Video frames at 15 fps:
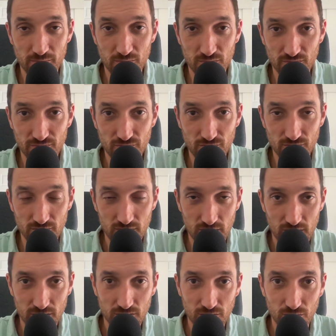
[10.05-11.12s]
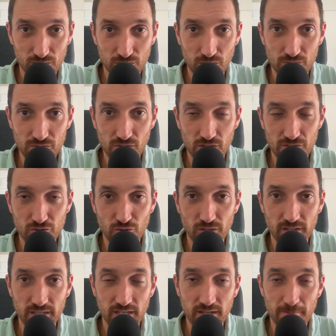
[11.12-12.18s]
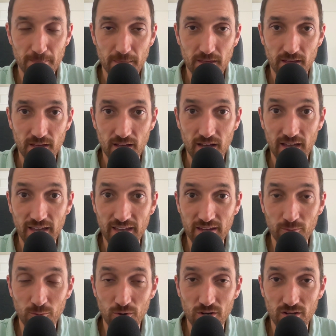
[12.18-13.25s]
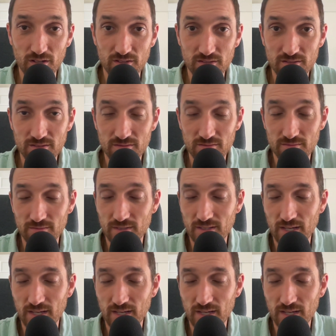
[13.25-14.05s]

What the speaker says: Beautiful Gold Coast, Australia. It was,